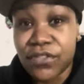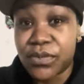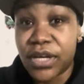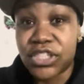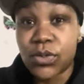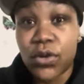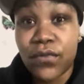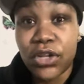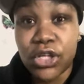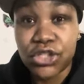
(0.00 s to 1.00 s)
Just because someone
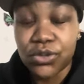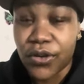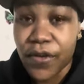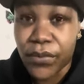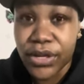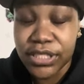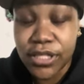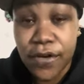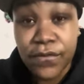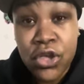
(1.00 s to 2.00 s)
overlooked you, don't give up on
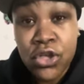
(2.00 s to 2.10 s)
yourself.